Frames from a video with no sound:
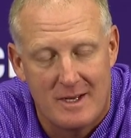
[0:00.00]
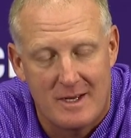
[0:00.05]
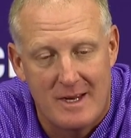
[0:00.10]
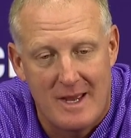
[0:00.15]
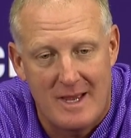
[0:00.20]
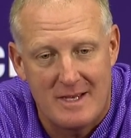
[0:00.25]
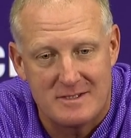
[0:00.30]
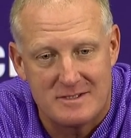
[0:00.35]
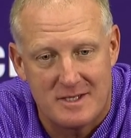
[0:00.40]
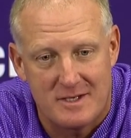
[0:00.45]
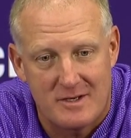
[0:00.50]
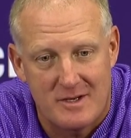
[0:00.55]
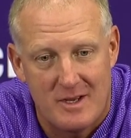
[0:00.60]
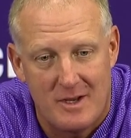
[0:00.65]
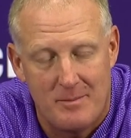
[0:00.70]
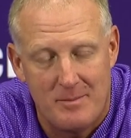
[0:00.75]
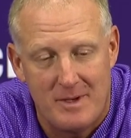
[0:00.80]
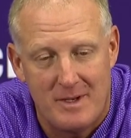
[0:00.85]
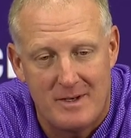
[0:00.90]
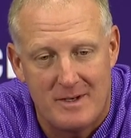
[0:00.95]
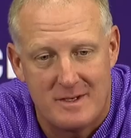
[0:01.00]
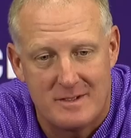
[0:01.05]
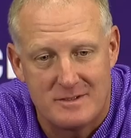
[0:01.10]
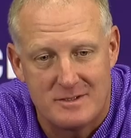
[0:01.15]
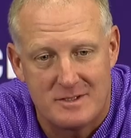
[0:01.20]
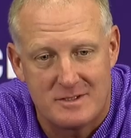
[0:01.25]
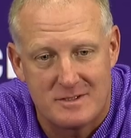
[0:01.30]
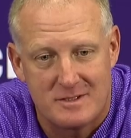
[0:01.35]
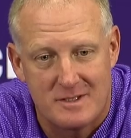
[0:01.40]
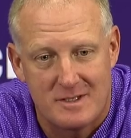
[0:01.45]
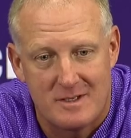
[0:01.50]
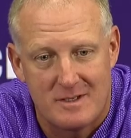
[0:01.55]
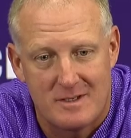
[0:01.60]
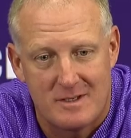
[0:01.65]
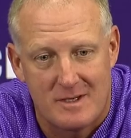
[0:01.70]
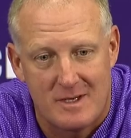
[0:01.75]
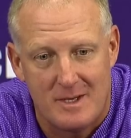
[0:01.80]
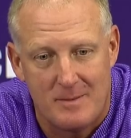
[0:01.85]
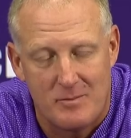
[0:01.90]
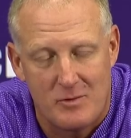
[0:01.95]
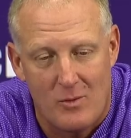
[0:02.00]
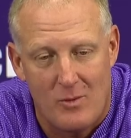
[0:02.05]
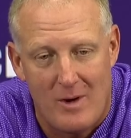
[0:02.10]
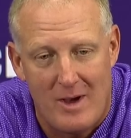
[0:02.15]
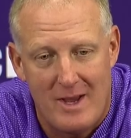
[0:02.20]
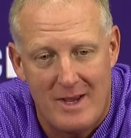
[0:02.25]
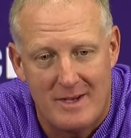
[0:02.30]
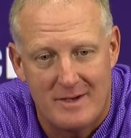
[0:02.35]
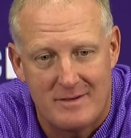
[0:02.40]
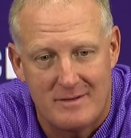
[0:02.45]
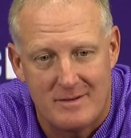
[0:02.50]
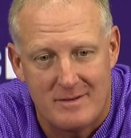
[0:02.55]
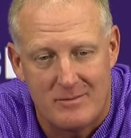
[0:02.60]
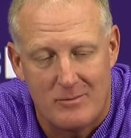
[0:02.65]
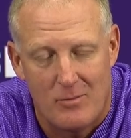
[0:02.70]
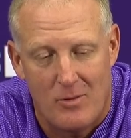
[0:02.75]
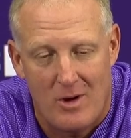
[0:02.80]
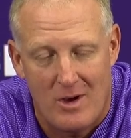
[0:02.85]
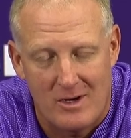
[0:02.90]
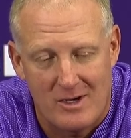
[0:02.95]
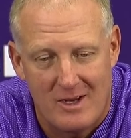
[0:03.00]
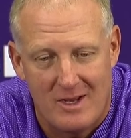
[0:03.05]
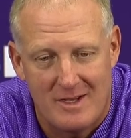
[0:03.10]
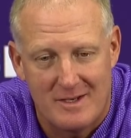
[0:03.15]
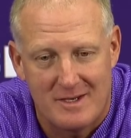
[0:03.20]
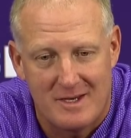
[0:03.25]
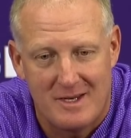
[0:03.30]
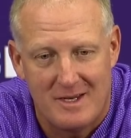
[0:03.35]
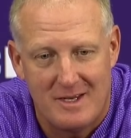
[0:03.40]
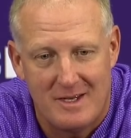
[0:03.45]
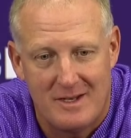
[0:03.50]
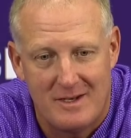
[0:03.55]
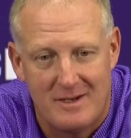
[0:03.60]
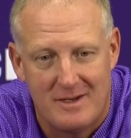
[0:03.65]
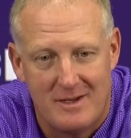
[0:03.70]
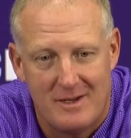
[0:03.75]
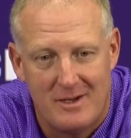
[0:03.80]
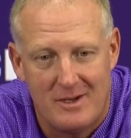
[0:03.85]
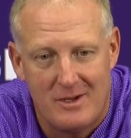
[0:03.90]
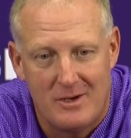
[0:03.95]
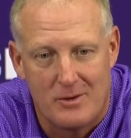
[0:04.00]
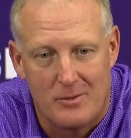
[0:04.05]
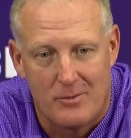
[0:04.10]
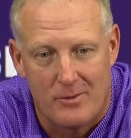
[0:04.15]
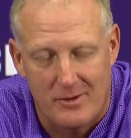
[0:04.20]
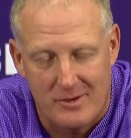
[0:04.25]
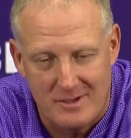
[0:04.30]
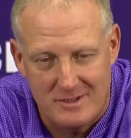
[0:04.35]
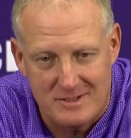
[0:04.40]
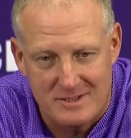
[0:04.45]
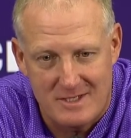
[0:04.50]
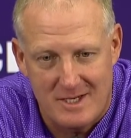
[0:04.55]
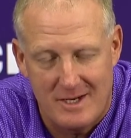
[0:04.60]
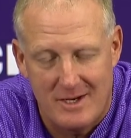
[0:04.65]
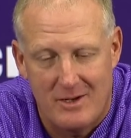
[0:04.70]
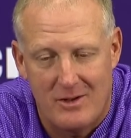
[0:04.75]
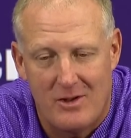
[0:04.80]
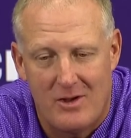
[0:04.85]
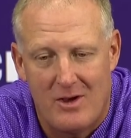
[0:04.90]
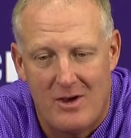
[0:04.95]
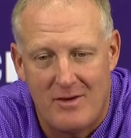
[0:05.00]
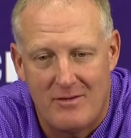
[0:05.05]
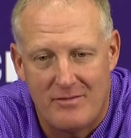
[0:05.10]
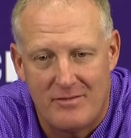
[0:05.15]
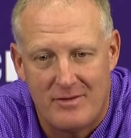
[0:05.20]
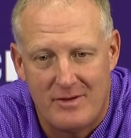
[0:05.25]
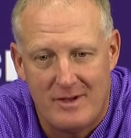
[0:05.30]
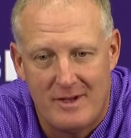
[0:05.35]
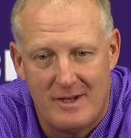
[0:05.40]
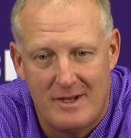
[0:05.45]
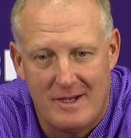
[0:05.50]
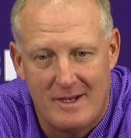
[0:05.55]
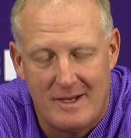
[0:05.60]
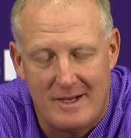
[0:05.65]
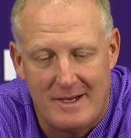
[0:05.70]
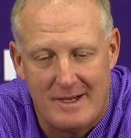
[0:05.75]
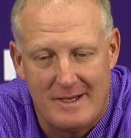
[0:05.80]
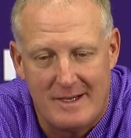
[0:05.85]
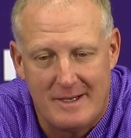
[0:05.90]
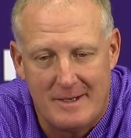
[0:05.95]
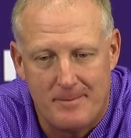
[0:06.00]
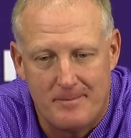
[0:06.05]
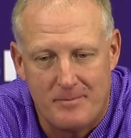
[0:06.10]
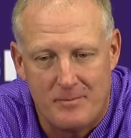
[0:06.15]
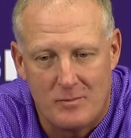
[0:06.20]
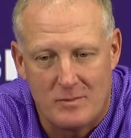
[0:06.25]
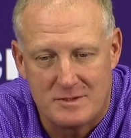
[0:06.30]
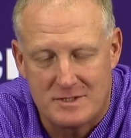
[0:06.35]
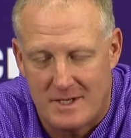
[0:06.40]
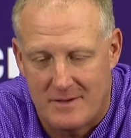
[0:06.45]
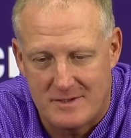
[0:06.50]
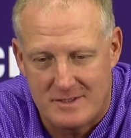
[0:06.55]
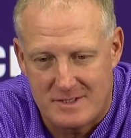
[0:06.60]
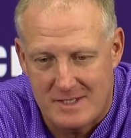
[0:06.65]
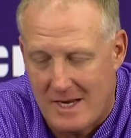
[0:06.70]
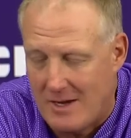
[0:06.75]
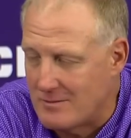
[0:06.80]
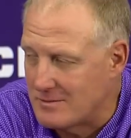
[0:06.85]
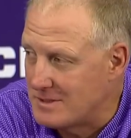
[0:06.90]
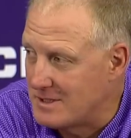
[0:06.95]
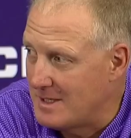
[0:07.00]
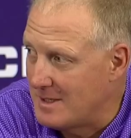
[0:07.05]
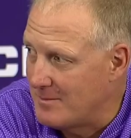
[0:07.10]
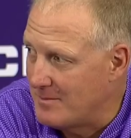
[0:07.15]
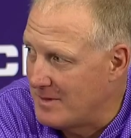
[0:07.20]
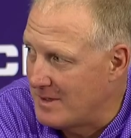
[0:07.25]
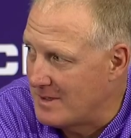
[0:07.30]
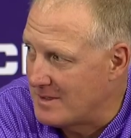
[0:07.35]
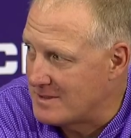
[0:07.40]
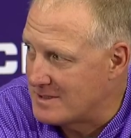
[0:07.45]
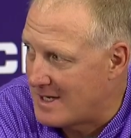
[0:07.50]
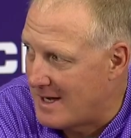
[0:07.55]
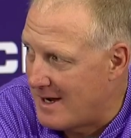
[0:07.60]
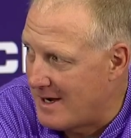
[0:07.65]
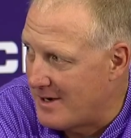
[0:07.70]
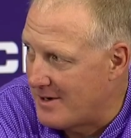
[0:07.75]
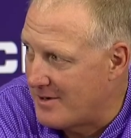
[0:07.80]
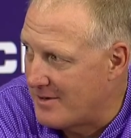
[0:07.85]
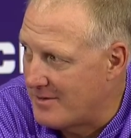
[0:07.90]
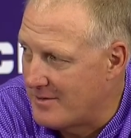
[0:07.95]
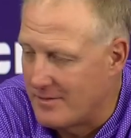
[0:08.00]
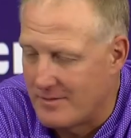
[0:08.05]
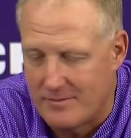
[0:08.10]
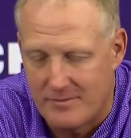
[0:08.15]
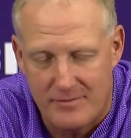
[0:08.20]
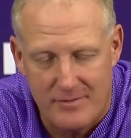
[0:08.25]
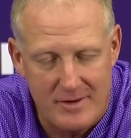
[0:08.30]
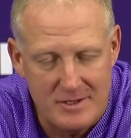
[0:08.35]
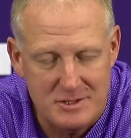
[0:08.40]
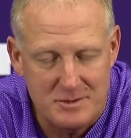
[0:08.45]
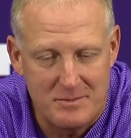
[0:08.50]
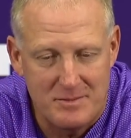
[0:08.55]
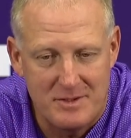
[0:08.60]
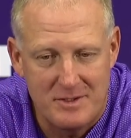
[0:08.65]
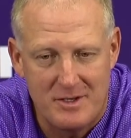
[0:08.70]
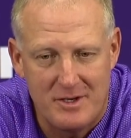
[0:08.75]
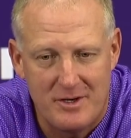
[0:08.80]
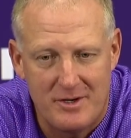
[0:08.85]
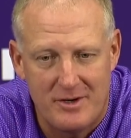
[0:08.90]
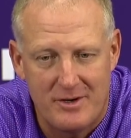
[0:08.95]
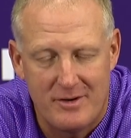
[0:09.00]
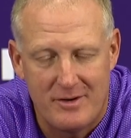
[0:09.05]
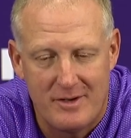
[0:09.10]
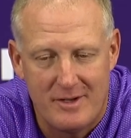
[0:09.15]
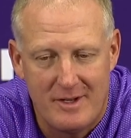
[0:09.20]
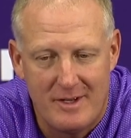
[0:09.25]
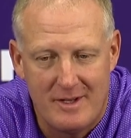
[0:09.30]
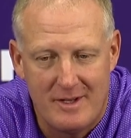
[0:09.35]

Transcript: Guys that come in and just keep quiet, walk on kid, work his tail off. Um, was on the scout team the entire freshman year.